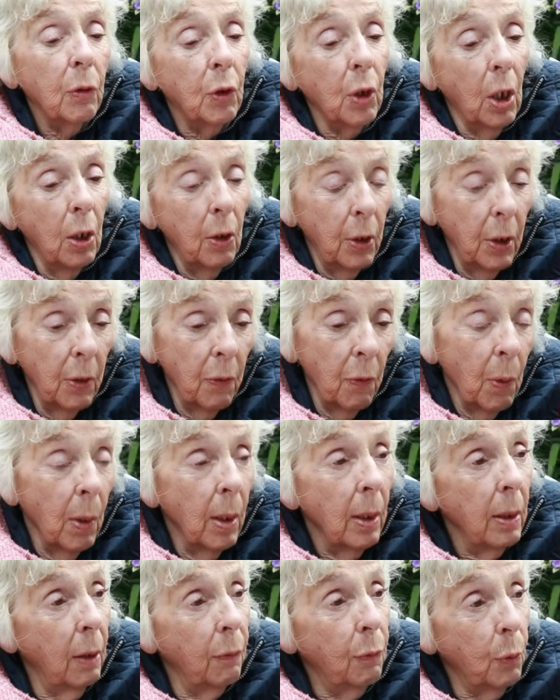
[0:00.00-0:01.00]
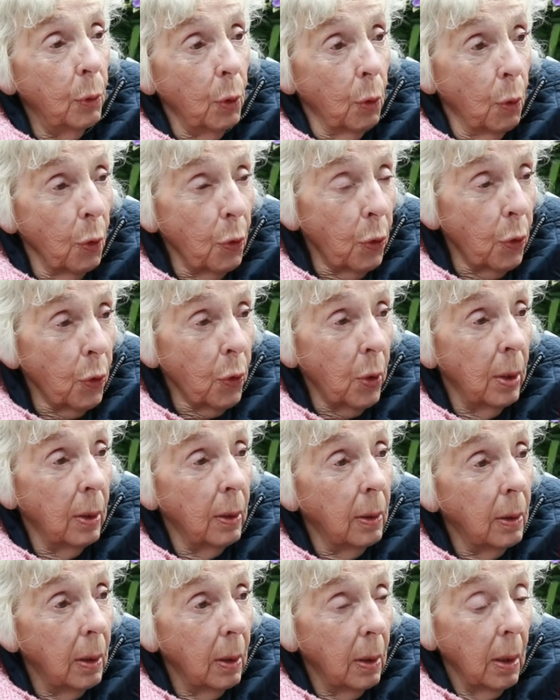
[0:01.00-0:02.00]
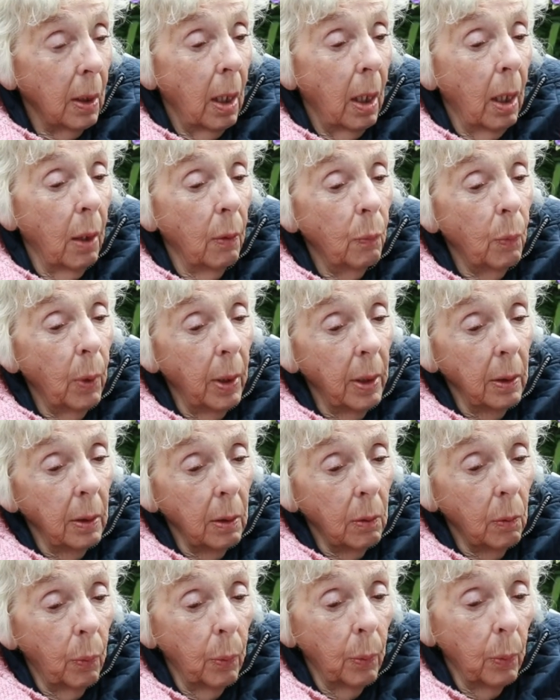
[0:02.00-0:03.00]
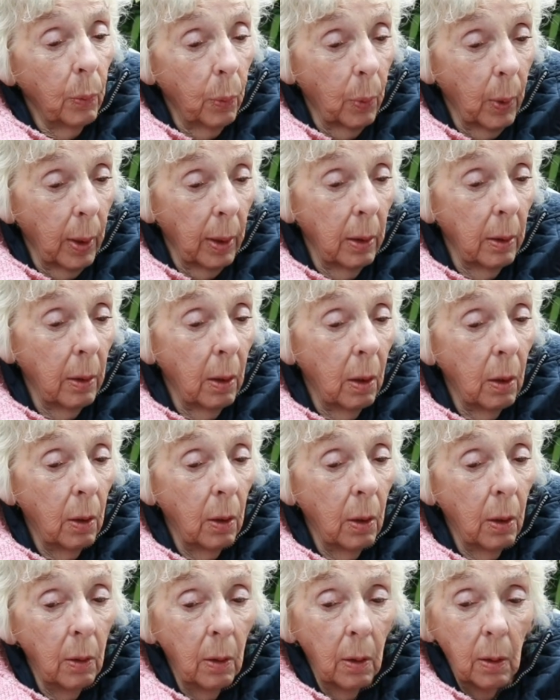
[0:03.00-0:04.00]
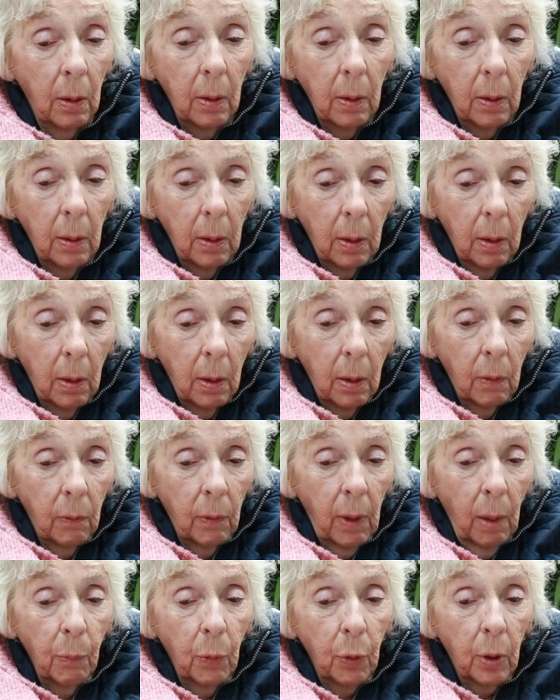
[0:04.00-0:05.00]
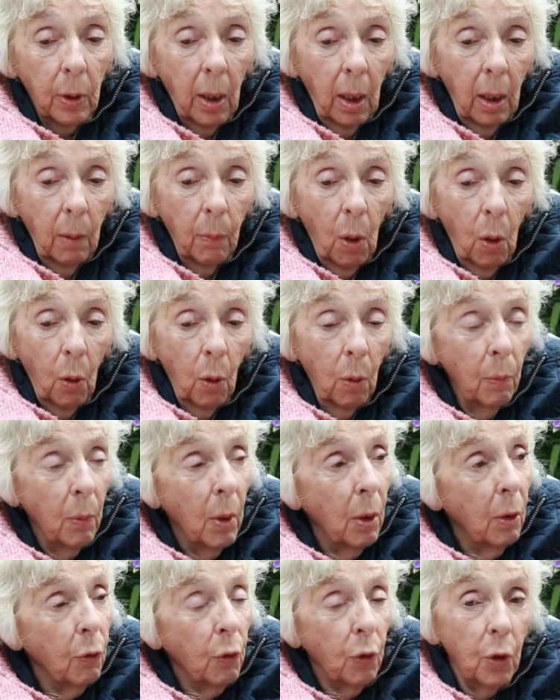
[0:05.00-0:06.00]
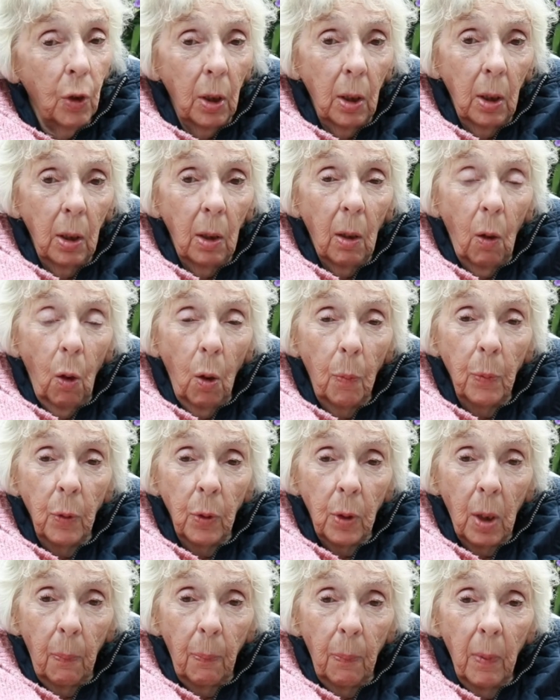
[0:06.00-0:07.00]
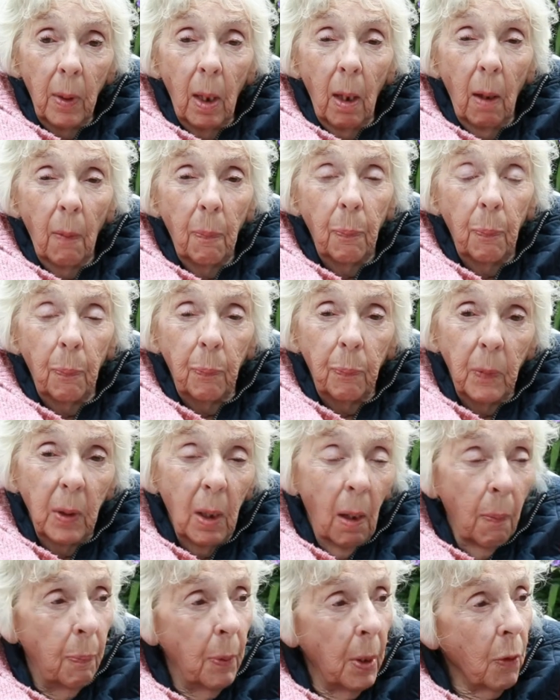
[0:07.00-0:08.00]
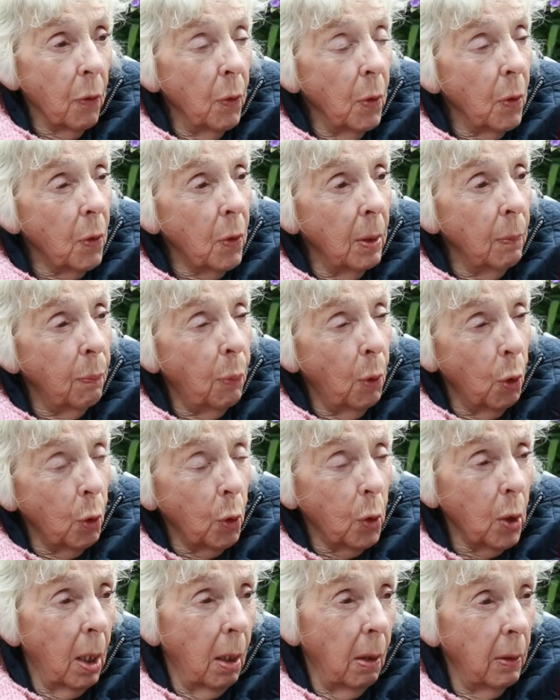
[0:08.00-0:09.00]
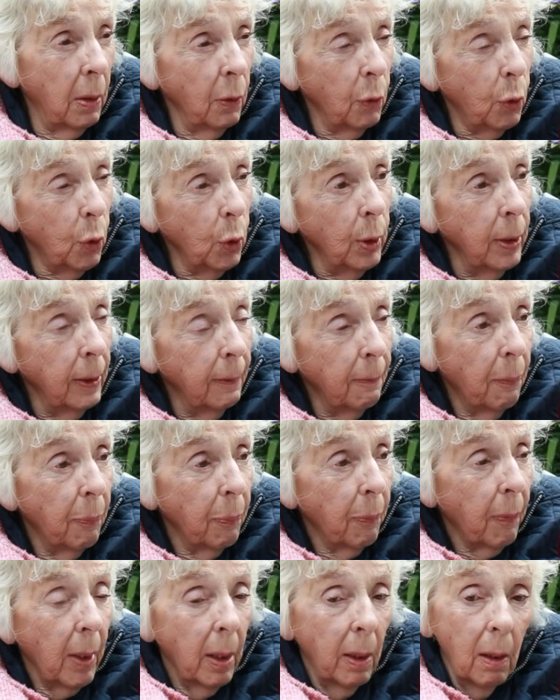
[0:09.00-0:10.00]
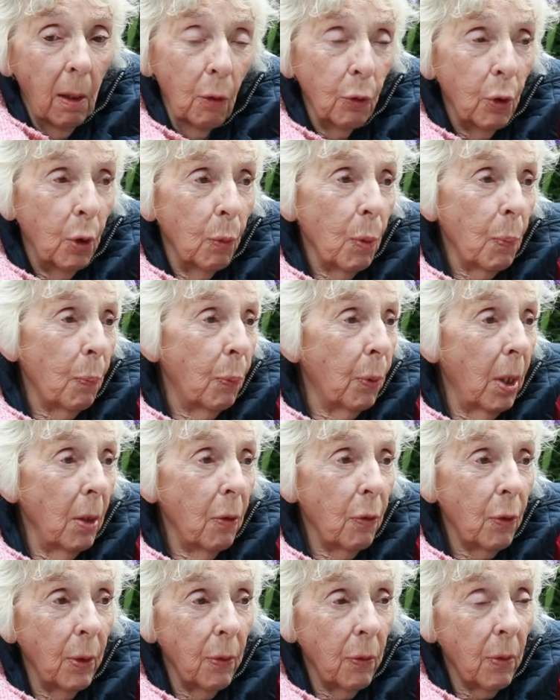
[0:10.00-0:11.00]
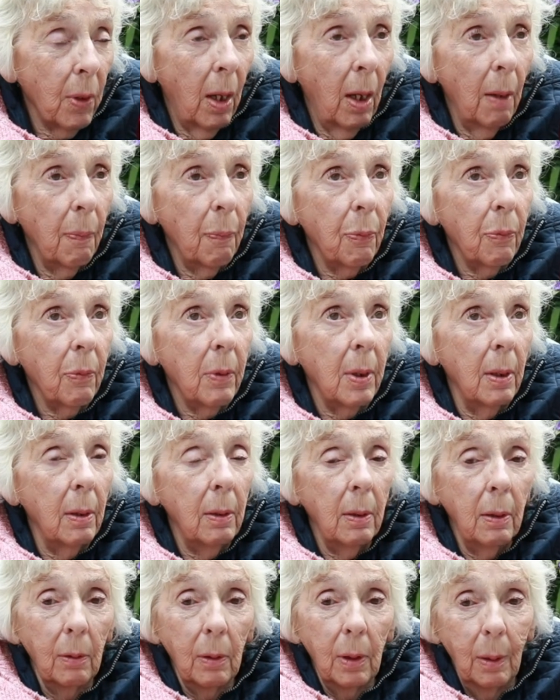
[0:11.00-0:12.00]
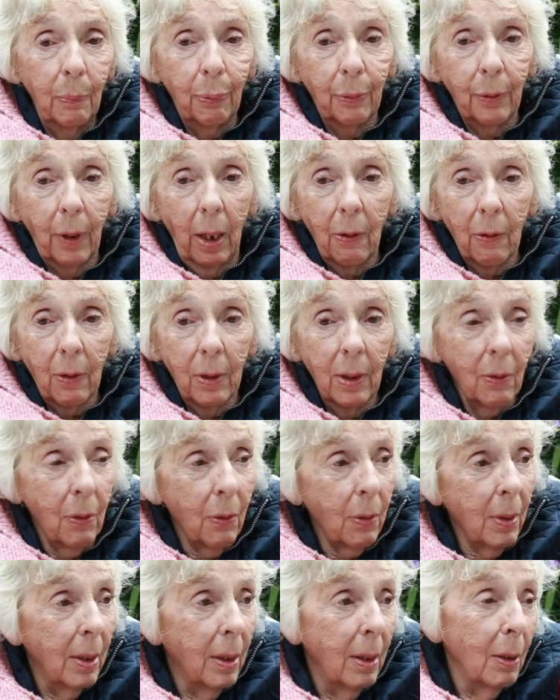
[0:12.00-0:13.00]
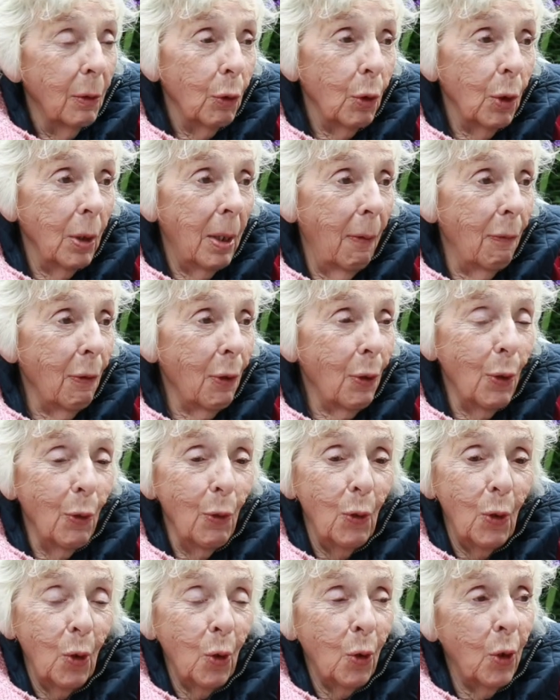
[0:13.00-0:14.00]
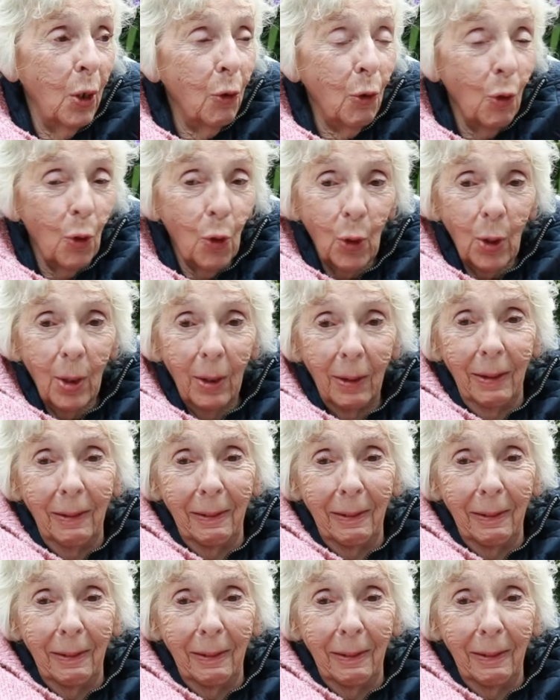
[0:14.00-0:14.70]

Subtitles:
Geraldine lived with us. And when her grandmother came home, she opened up a business in Portarlington. Oh, she was priceless, absolutely priceless. She'd have us in stitches.